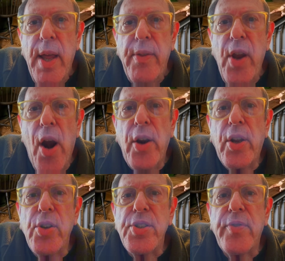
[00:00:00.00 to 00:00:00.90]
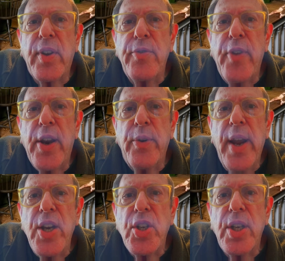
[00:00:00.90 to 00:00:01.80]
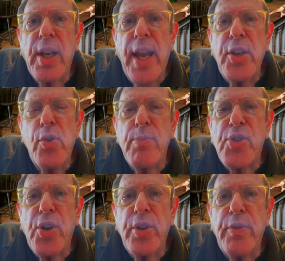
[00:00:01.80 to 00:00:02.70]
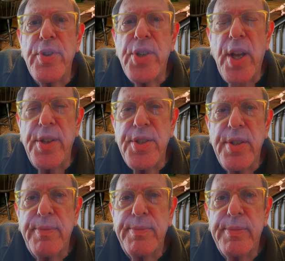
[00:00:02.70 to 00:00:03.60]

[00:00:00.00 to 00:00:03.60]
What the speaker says: The Articles of Confederation led to absurd results.